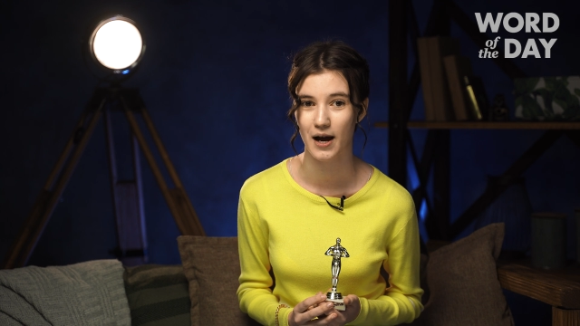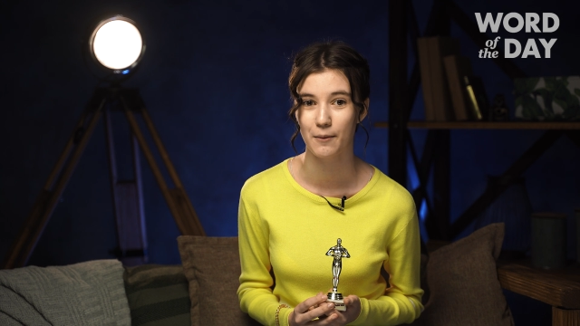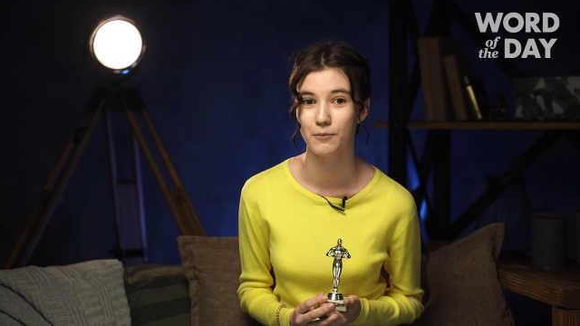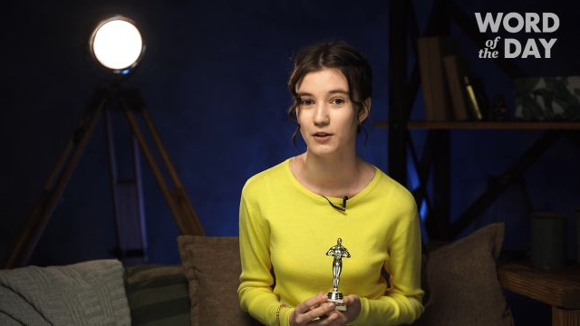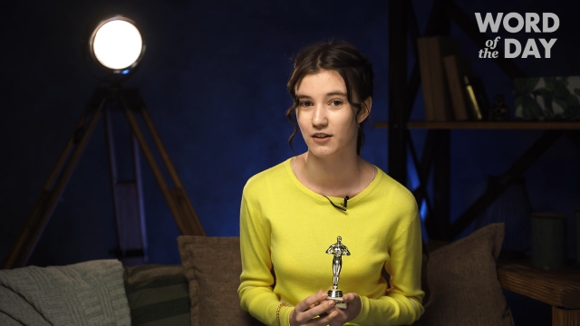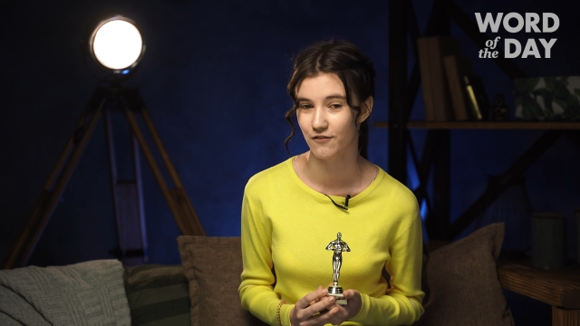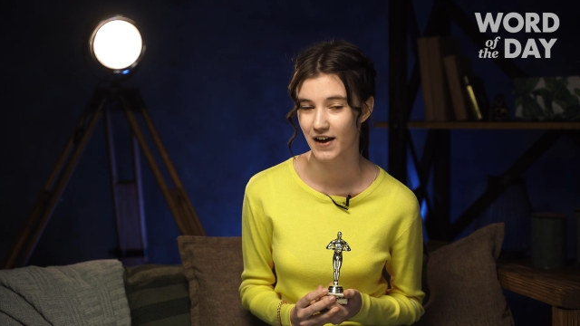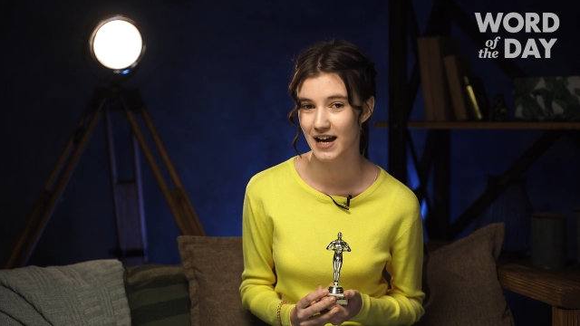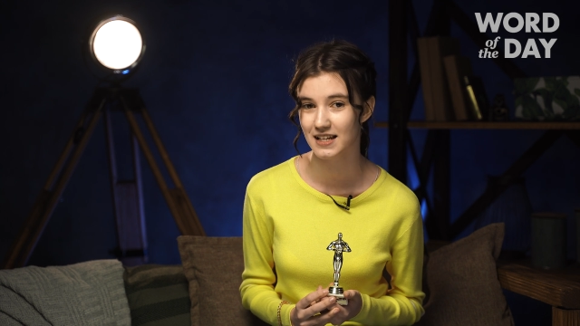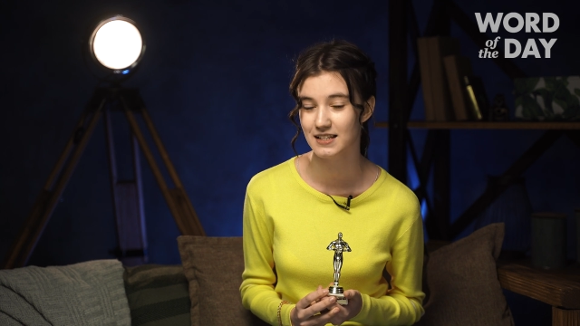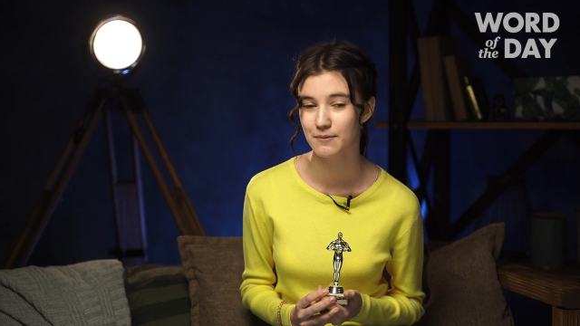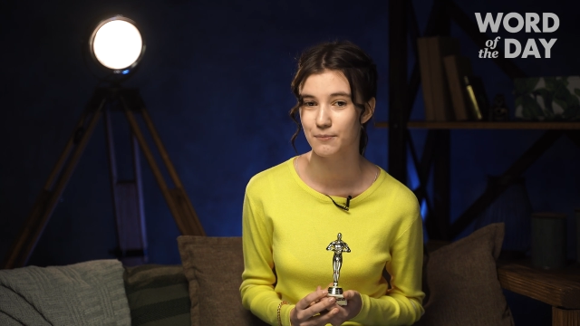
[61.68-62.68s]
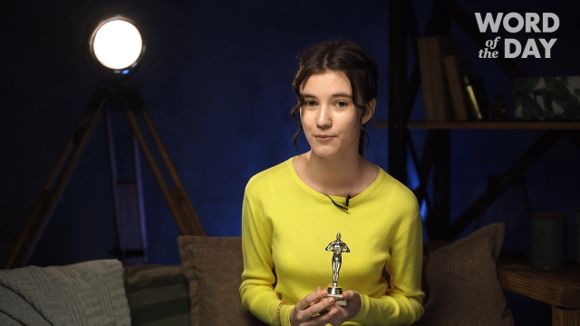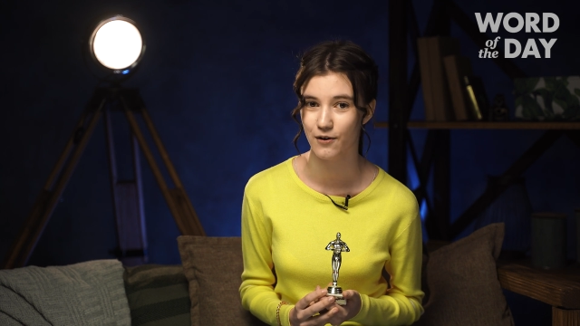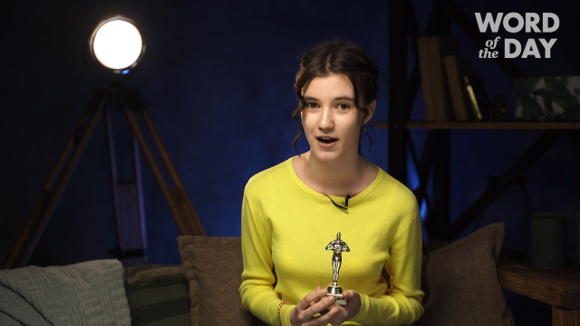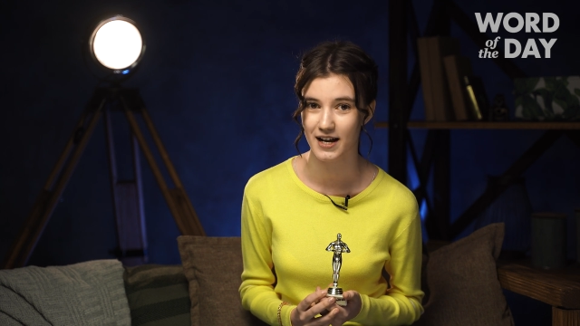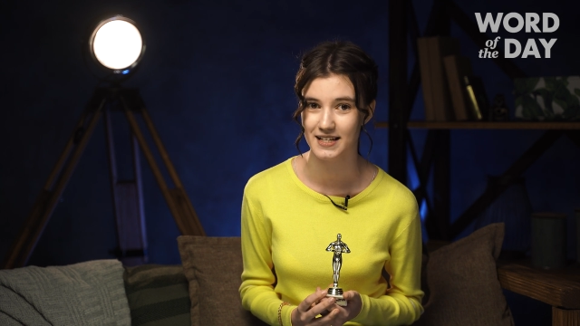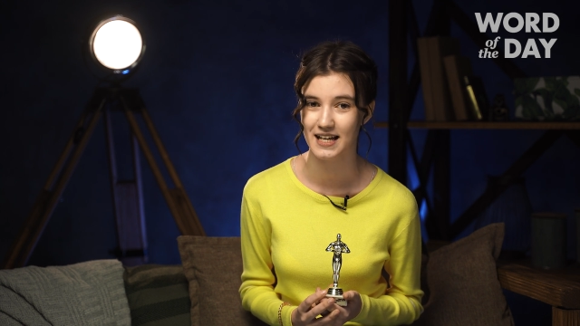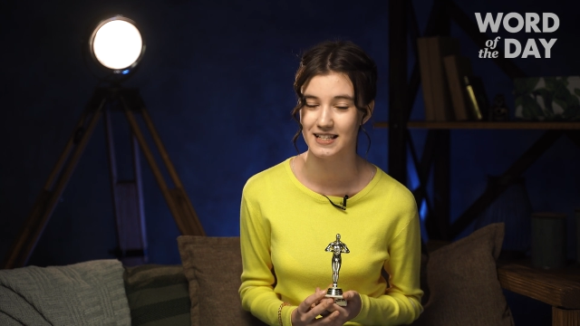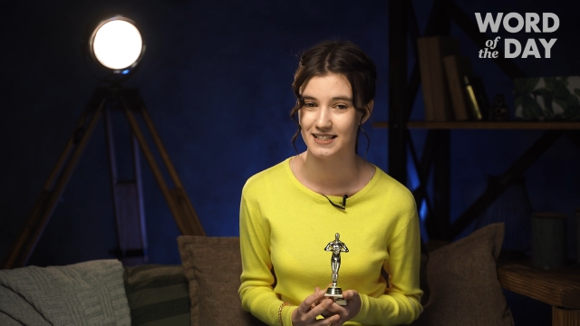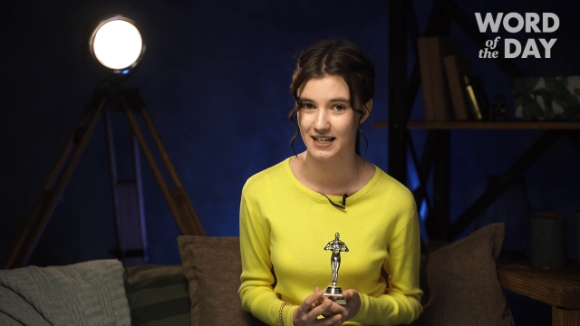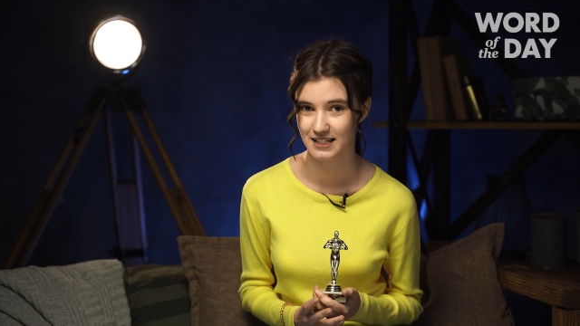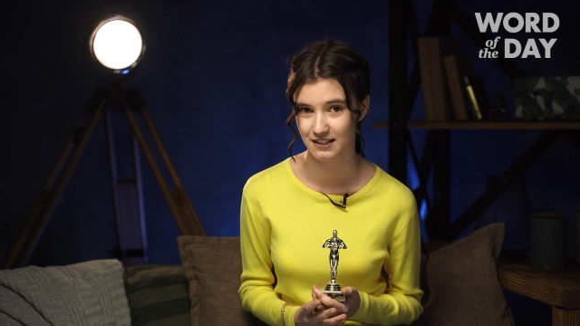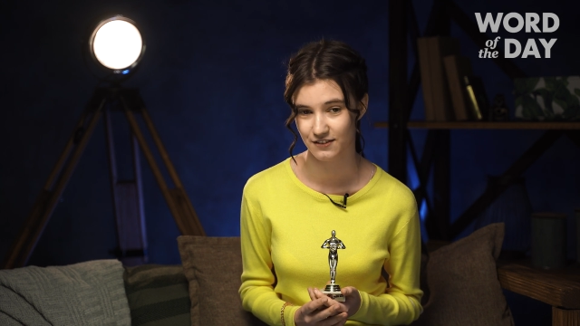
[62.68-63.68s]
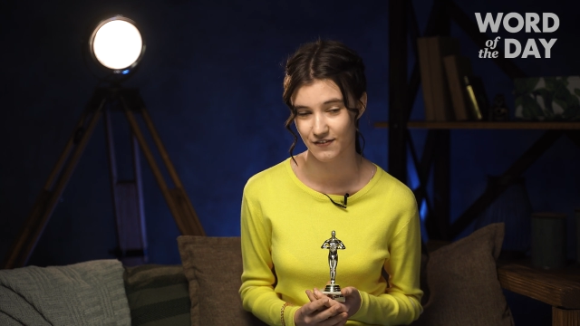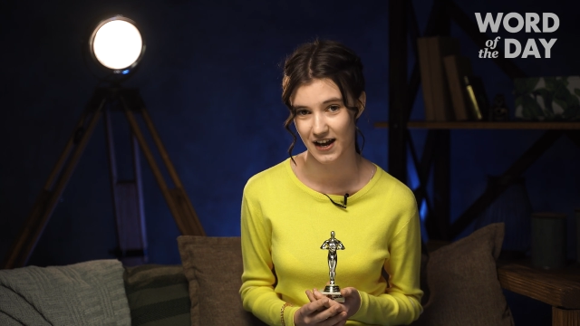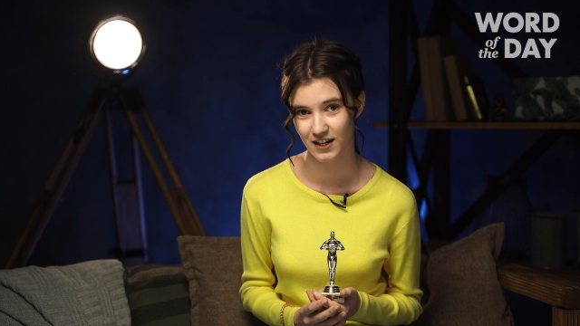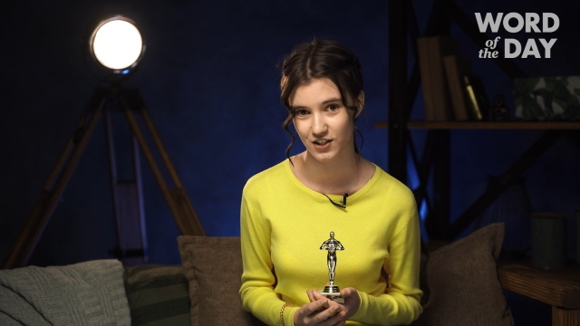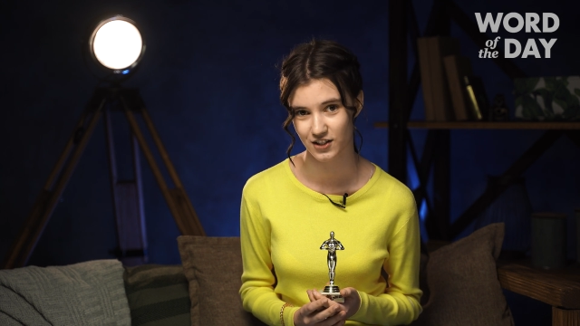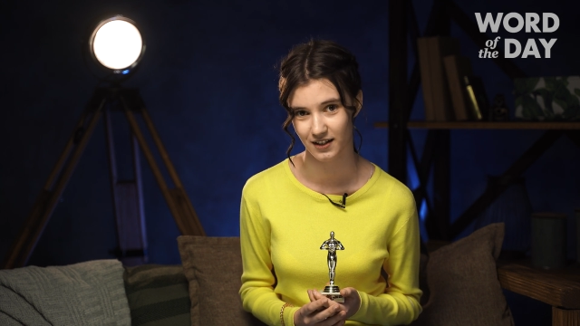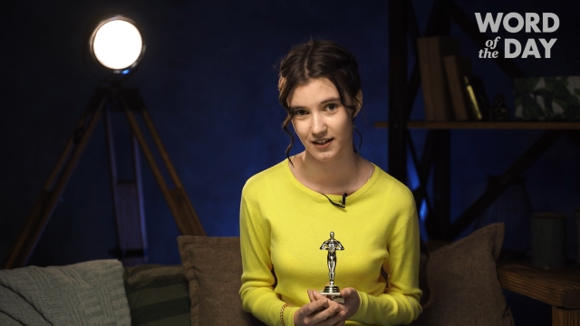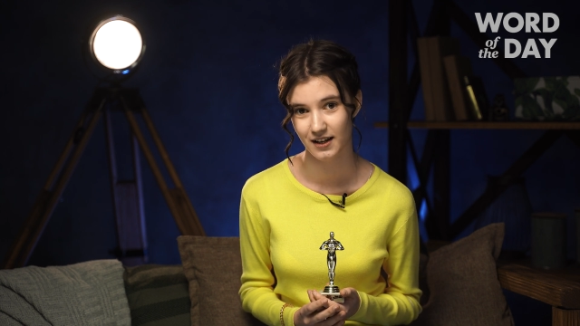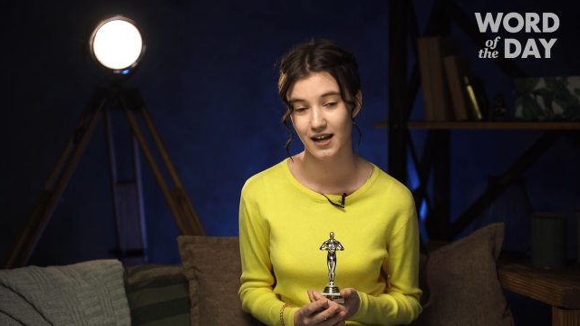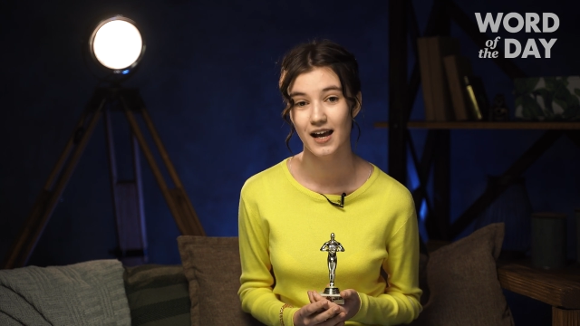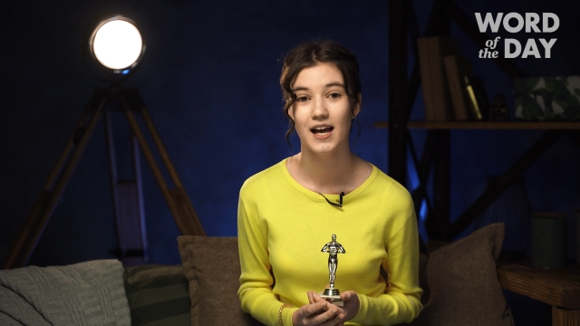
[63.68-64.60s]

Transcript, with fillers: up with fat, pride and satisfaction.